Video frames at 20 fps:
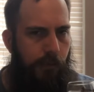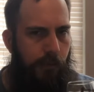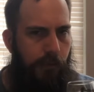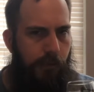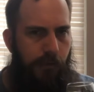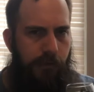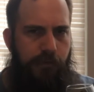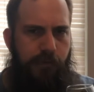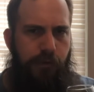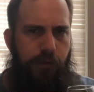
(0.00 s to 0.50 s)

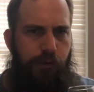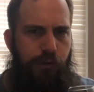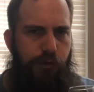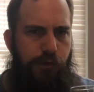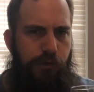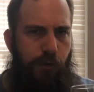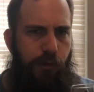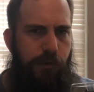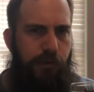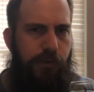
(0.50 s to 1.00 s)
Let's do a
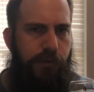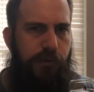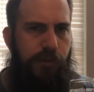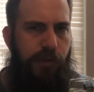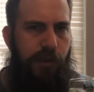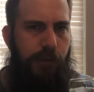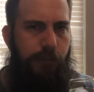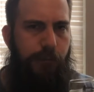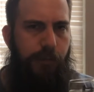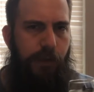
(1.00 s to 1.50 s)
short
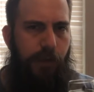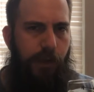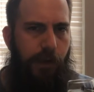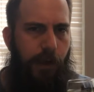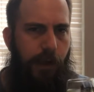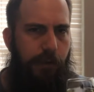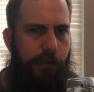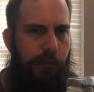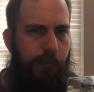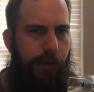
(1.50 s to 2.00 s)
sip and
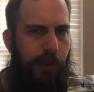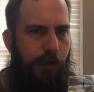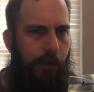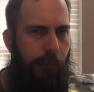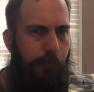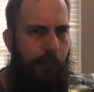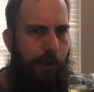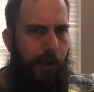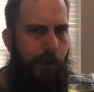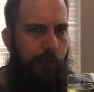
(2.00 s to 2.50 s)
acclimate our
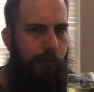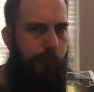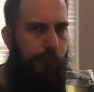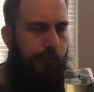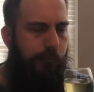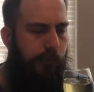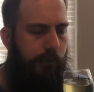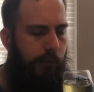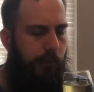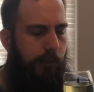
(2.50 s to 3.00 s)
mouths
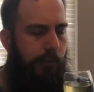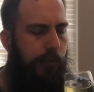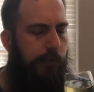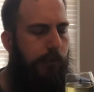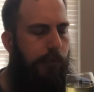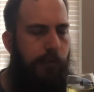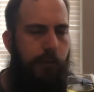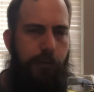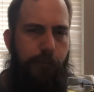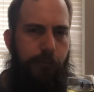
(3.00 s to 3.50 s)
to the
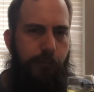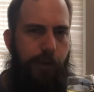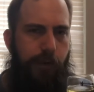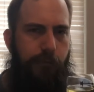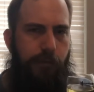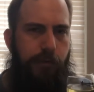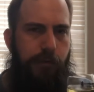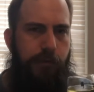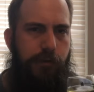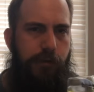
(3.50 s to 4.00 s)

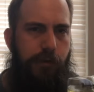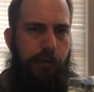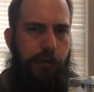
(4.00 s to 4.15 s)
beverage.